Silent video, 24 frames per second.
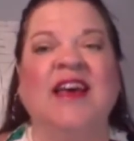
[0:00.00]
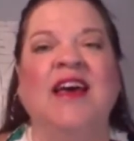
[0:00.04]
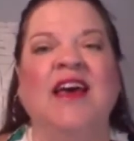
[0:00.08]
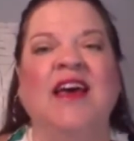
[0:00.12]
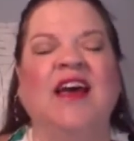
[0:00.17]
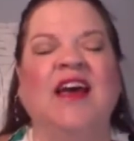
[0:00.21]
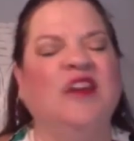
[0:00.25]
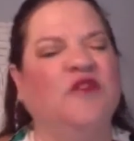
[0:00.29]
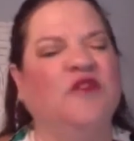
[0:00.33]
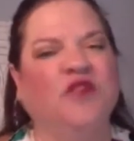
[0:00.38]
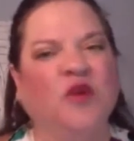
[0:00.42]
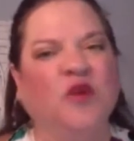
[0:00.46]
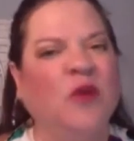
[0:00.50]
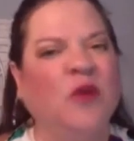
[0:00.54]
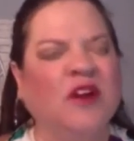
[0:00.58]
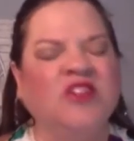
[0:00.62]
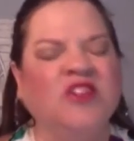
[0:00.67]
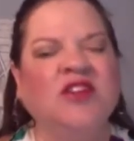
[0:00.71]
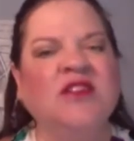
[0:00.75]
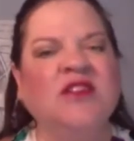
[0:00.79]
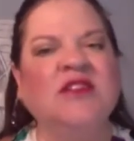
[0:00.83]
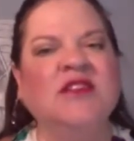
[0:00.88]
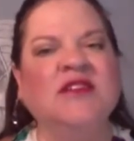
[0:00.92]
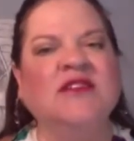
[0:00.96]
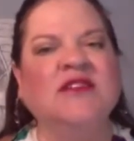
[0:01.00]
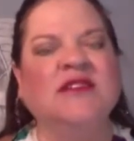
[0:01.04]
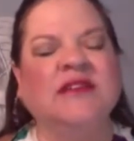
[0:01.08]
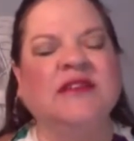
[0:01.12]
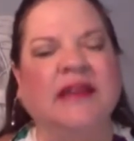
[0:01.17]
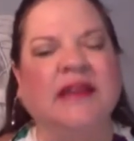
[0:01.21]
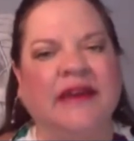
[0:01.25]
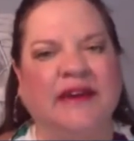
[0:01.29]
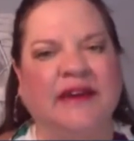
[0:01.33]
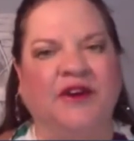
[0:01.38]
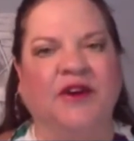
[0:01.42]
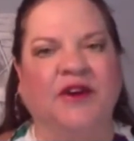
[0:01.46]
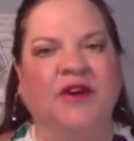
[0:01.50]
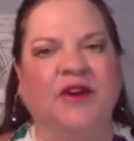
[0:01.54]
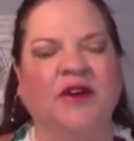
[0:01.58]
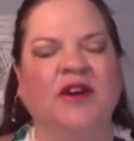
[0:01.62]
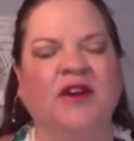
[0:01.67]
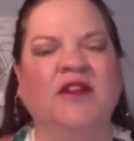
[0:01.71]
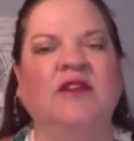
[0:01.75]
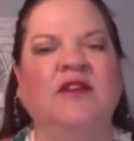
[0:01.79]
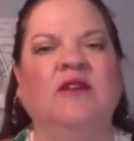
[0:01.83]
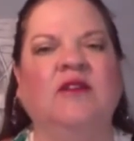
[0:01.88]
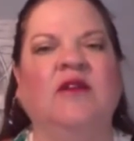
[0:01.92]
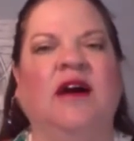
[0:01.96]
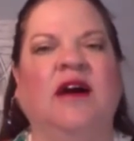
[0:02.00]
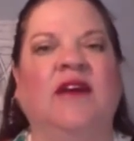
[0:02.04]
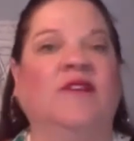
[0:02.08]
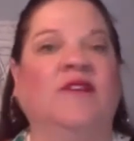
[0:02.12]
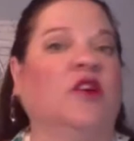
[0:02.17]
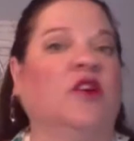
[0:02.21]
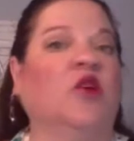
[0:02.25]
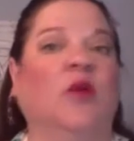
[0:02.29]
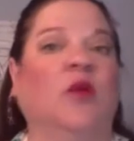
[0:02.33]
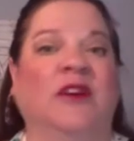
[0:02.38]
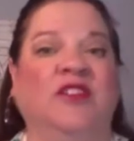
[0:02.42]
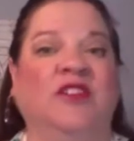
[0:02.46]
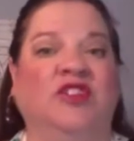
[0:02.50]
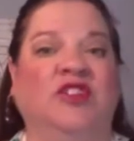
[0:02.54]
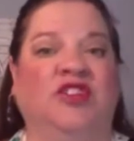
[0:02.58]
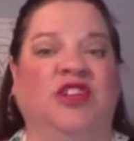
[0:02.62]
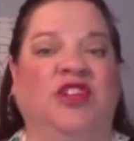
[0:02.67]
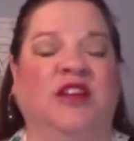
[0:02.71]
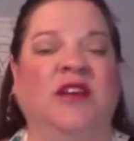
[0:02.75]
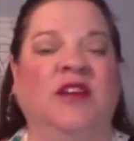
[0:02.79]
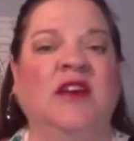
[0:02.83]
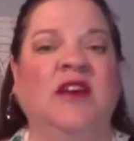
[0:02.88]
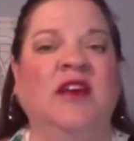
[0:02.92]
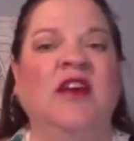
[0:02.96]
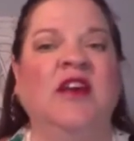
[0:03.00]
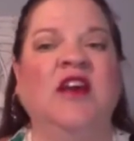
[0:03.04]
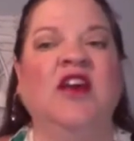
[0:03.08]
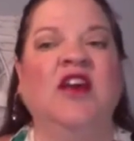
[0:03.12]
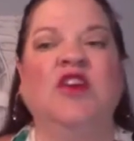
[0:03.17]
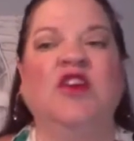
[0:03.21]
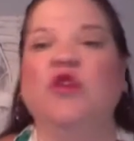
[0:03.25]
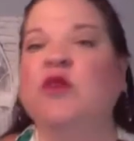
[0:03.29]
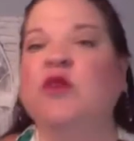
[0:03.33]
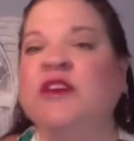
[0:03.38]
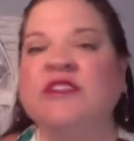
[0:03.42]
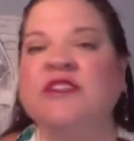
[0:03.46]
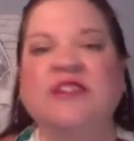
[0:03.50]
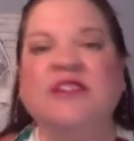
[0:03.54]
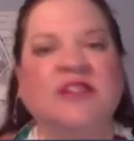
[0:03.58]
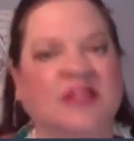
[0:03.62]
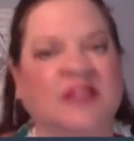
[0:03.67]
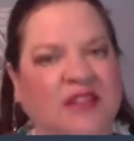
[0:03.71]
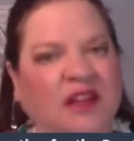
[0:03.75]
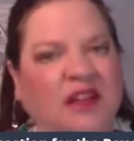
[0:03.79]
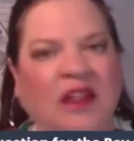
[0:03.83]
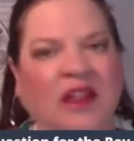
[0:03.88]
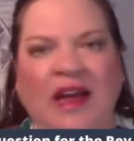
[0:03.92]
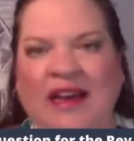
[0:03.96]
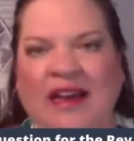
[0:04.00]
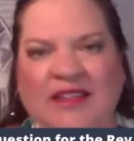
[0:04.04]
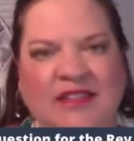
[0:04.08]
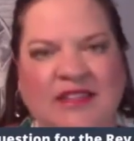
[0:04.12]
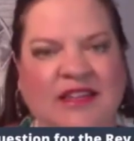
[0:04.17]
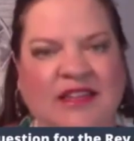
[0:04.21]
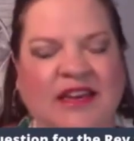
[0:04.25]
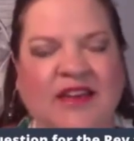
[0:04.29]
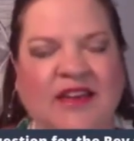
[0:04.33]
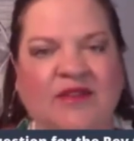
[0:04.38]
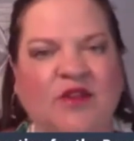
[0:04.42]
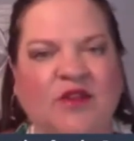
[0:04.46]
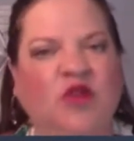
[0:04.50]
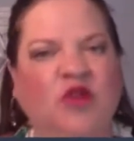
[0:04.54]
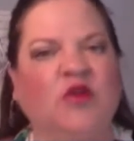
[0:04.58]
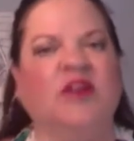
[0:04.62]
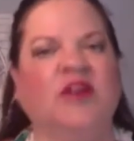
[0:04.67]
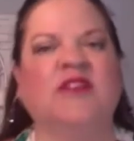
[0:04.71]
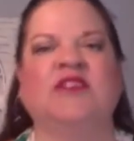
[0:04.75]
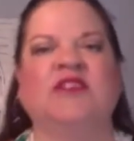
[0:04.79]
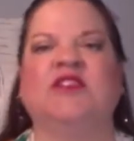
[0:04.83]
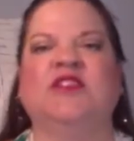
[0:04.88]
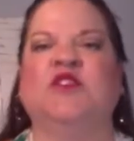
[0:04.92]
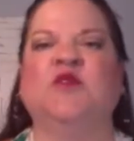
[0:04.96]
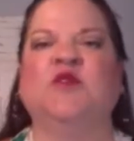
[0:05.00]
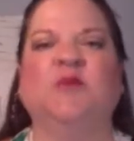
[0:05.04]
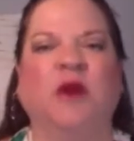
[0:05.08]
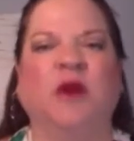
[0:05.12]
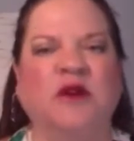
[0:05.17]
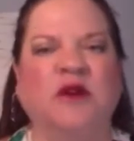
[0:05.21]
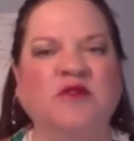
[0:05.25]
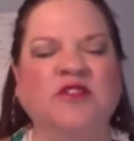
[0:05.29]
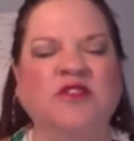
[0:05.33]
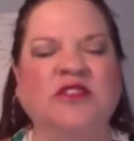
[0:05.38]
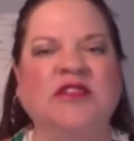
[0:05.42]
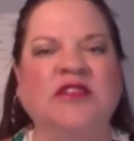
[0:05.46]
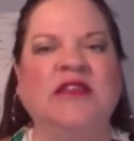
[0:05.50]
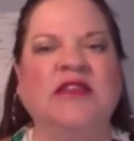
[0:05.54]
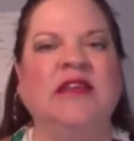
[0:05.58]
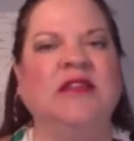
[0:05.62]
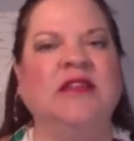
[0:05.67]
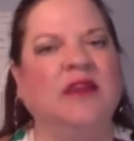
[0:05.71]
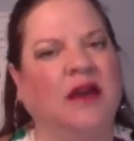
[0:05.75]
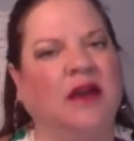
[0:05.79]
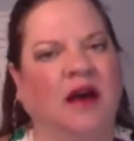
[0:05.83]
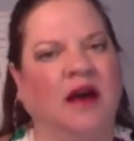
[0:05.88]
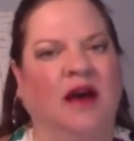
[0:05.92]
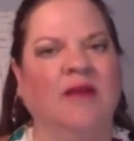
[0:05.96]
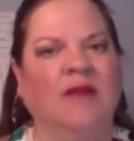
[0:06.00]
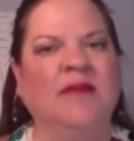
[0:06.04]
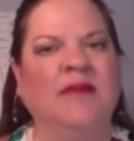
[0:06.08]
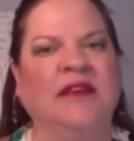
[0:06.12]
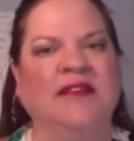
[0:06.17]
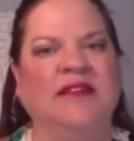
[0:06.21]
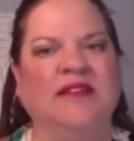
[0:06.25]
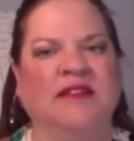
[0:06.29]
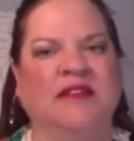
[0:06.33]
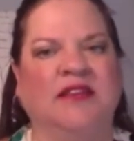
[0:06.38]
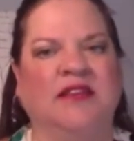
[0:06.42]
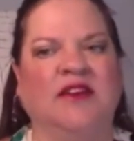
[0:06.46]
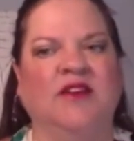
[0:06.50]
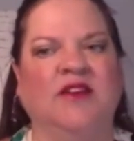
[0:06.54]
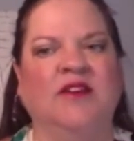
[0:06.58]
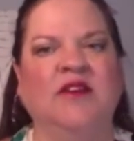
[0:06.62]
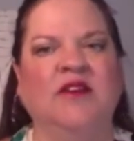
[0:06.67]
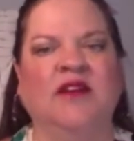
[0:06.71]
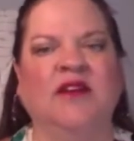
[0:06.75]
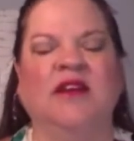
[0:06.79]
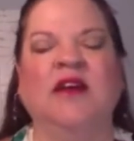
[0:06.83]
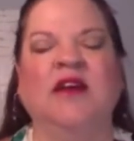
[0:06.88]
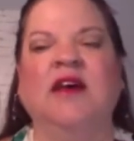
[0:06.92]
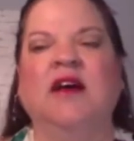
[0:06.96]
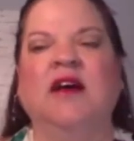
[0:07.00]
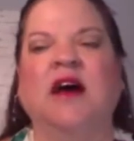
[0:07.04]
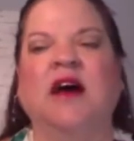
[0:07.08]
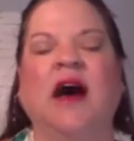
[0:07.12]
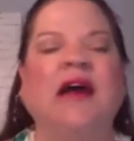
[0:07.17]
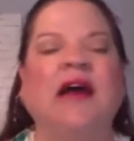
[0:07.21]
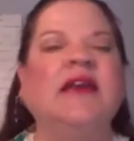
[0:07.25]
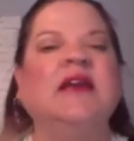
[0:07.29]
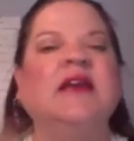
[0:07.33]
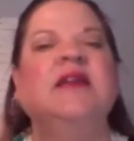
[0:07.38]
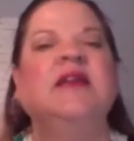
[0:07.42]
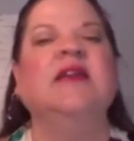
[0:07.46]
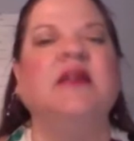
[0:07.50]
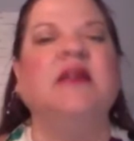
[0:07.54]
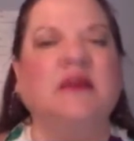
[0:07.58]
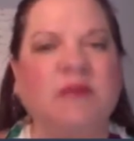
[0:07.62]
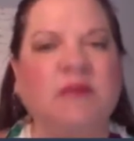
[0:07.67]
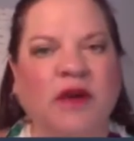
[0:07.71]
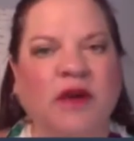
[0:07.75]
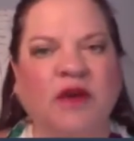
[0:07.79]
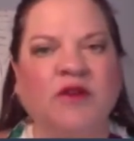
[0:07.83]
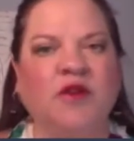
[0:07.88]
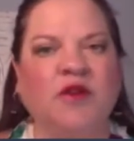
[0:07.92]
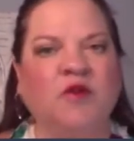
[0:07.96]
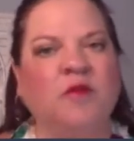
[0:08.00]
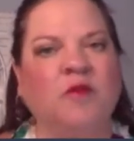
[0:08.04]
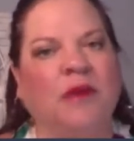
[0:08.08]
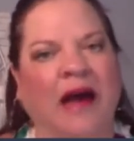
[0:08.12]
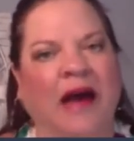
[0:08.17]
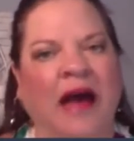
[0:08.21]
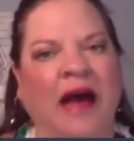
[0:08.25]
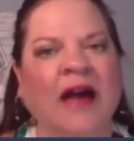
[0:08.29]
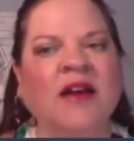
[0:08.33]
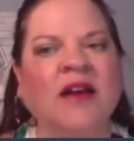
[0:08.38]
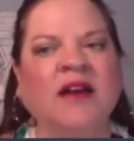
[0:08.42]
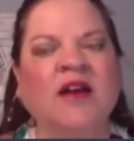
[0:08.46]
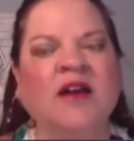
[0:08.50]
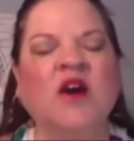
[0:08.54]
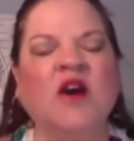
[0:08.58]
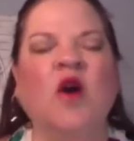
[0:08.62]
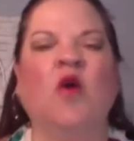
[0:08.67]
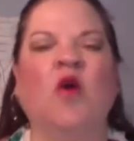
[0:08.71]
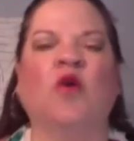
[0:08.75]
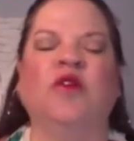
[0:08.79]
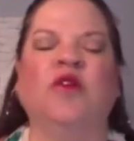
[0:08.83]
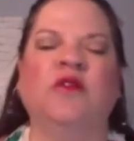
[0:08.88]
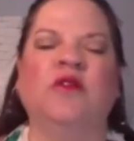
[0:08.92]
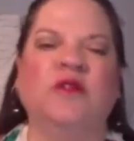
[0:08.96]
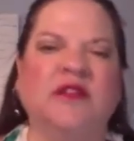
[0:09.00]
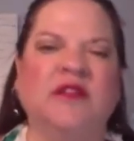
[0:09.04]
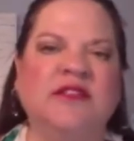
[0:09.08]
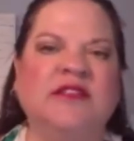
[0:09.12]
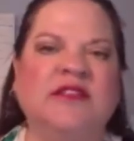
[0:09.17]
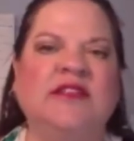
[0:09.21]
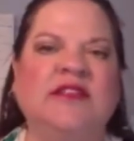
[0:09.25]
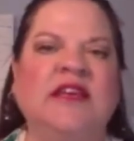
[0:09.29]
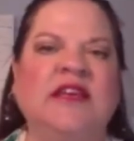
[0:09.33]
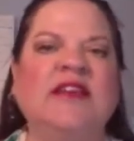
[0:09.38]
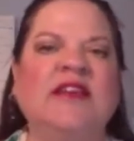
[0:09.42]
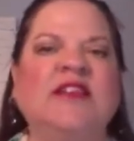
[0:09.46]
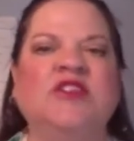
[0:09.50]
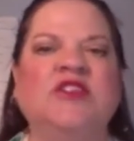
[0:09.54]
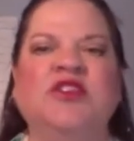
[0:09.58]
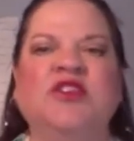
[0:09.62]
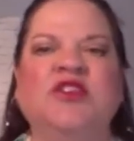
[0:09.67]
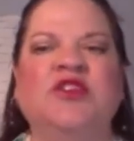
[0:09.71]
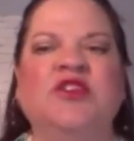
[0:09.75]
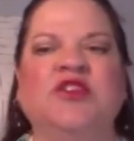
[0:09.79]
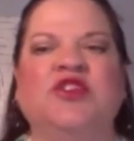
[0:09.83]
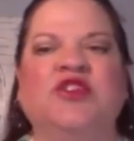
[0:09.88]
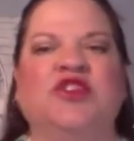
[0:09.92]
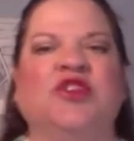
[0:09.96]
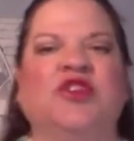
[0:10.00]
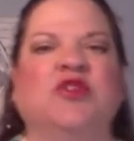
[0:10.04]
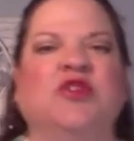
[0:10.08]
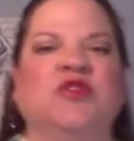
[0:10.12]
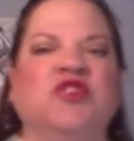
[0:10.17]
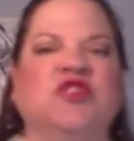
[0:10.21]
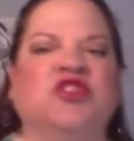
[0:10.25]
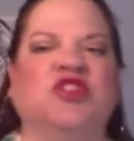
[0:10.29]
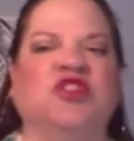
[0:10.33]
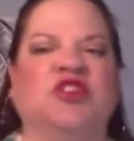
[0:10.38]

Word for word: And if you're watching this later and you have a question, you can still ask it. You can still post it in the comments here and I can email you back, or you can send it to the church.